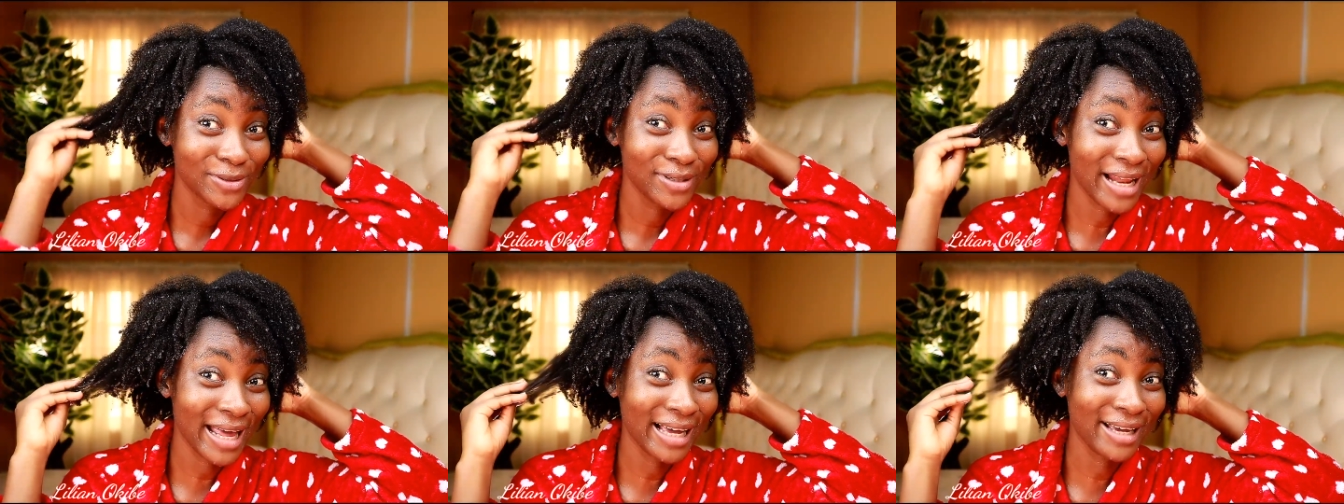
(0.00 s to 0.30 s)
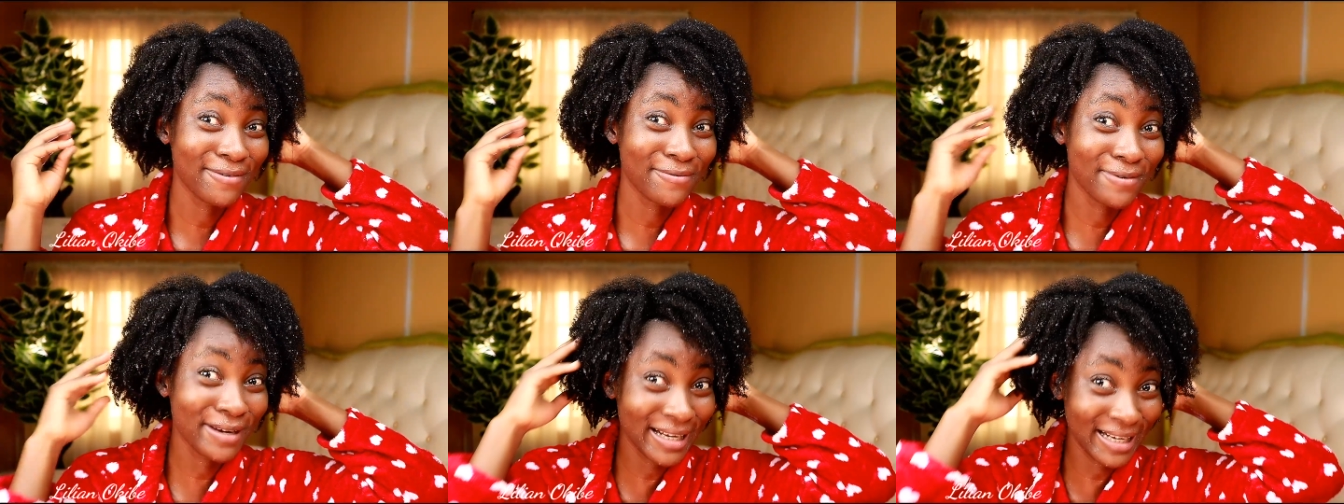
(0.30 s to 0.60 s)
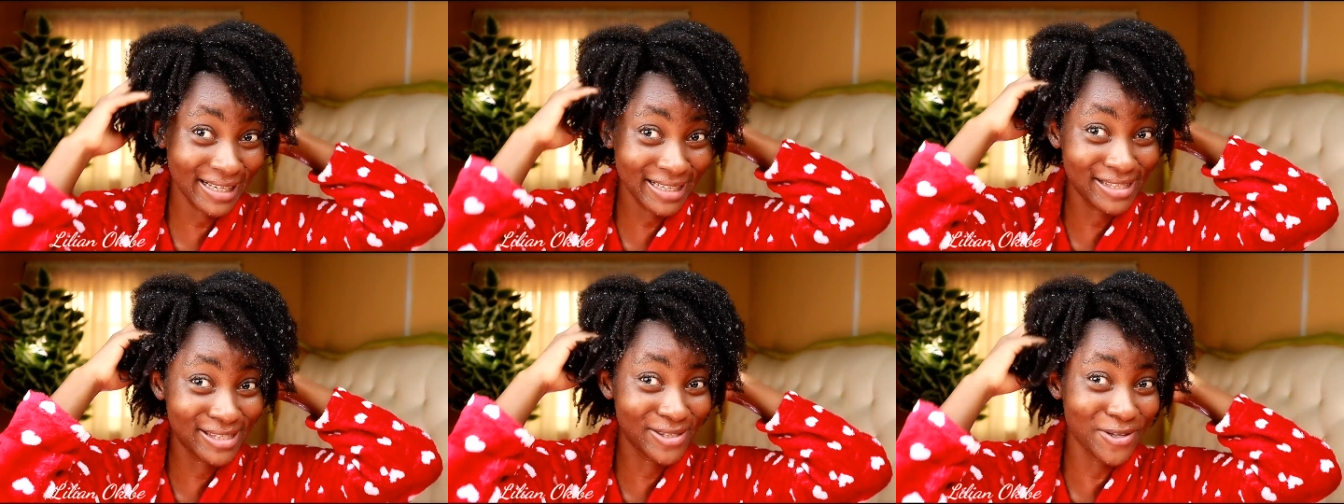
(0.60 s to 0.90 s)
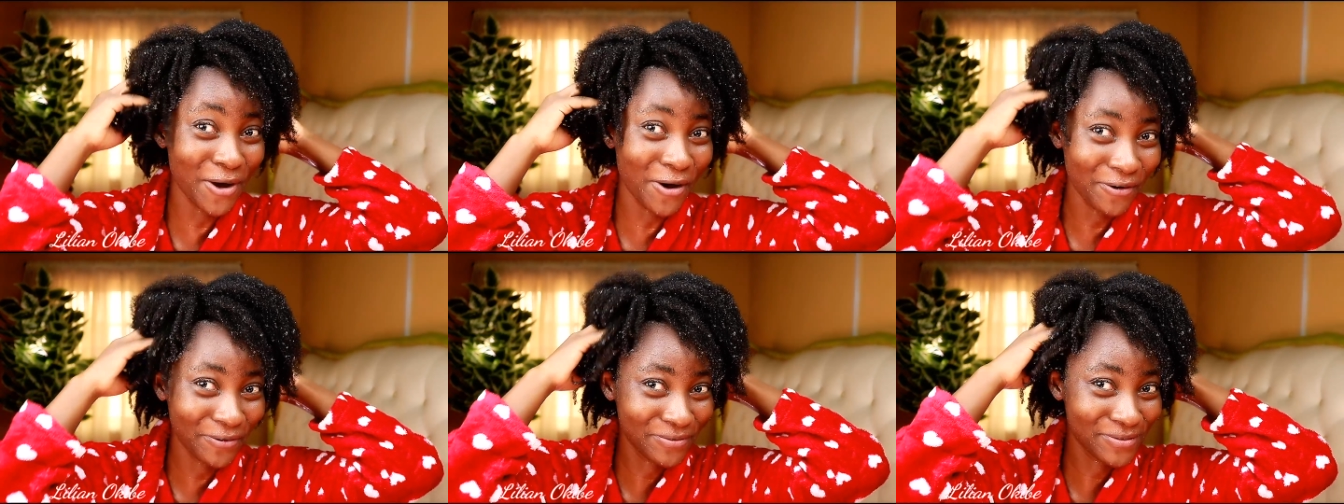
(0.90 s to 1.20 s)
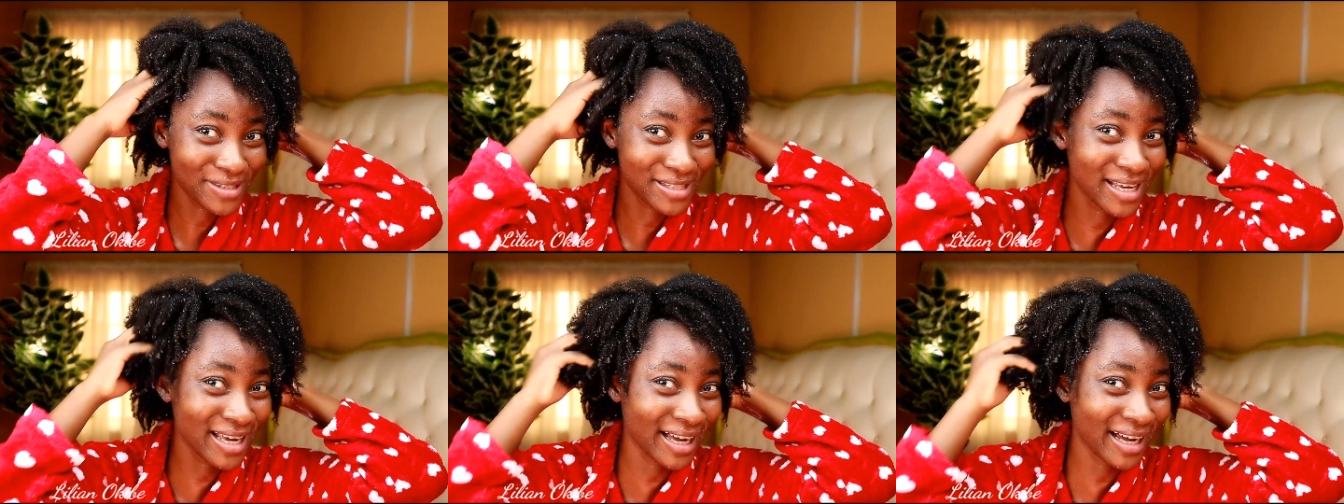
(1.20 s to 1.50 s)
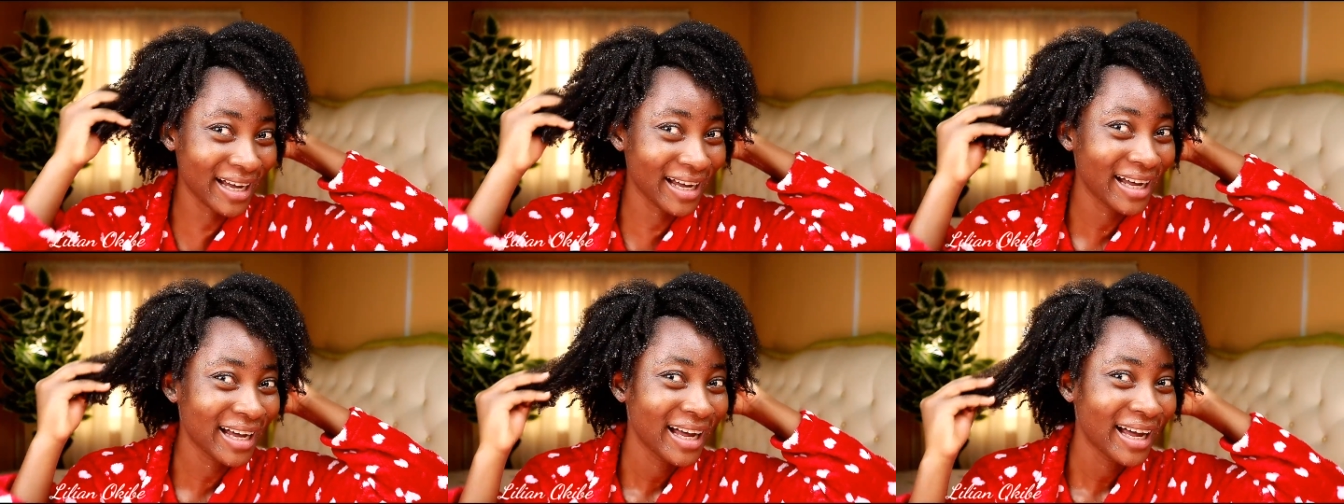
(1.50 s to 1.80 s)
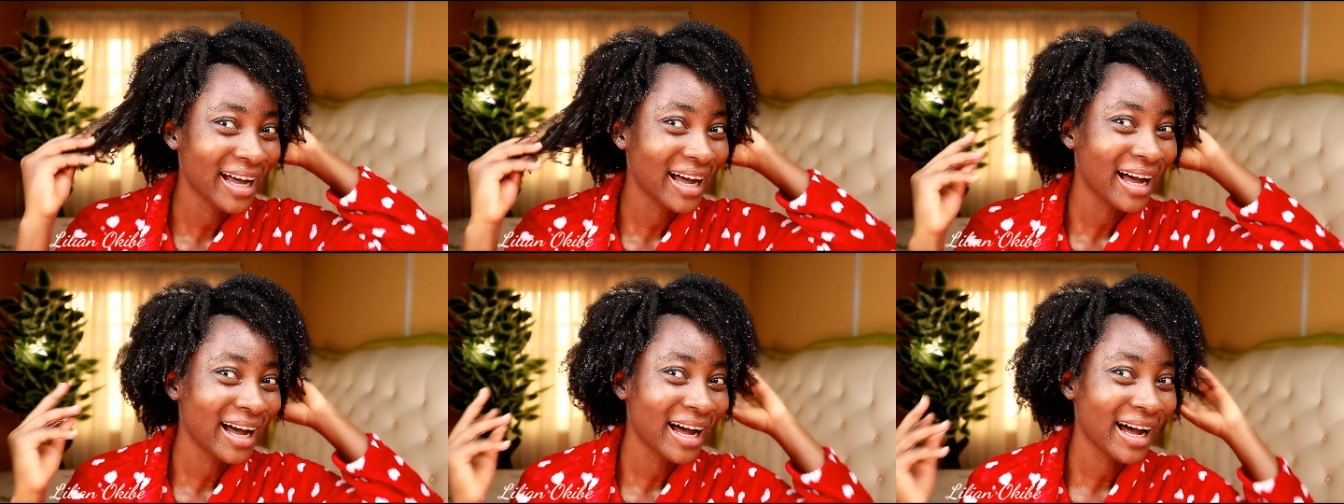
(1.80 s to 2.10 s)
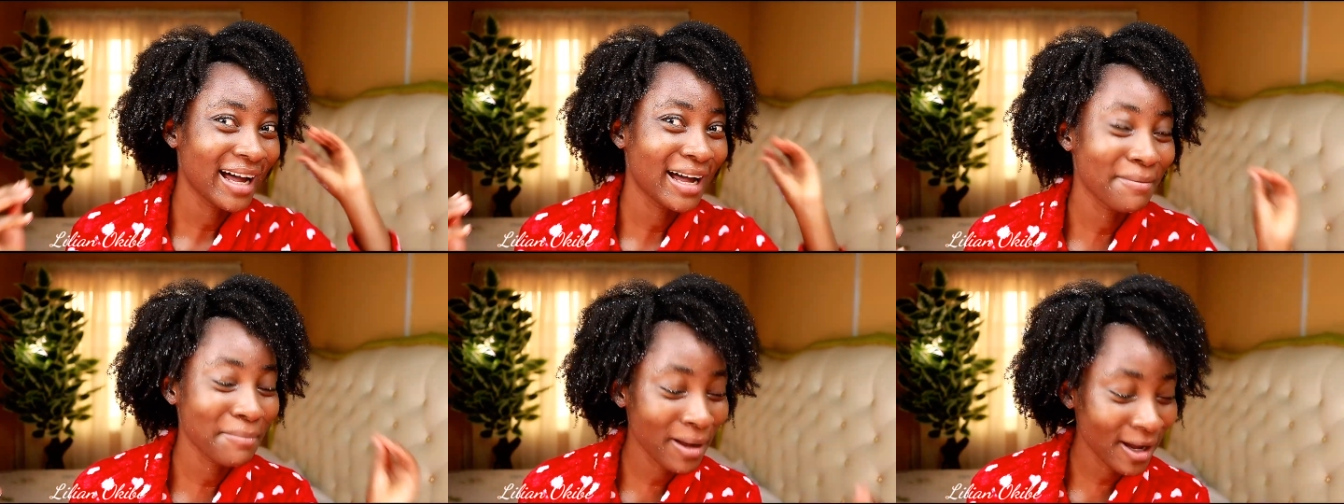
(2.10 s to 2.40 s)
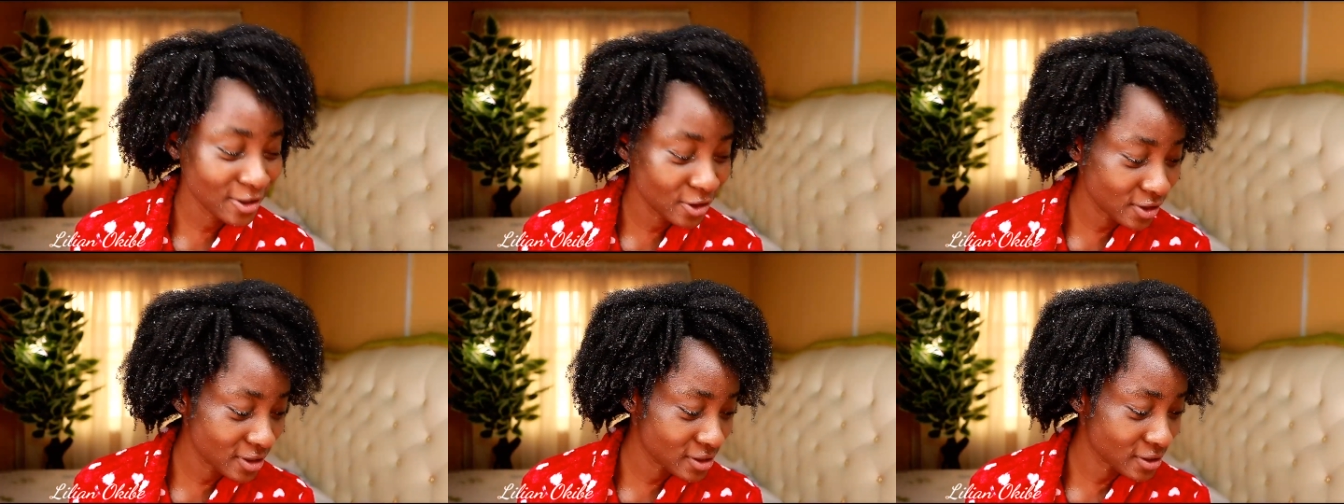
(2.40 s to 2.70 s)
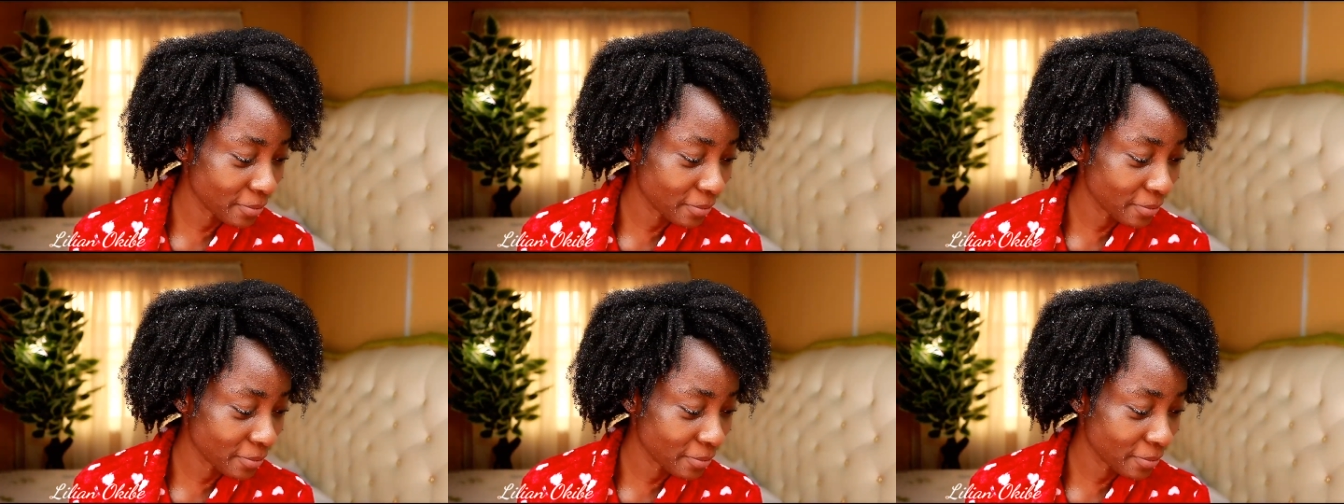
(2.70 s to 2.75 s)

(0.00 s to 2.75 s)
like really soft. I'm actually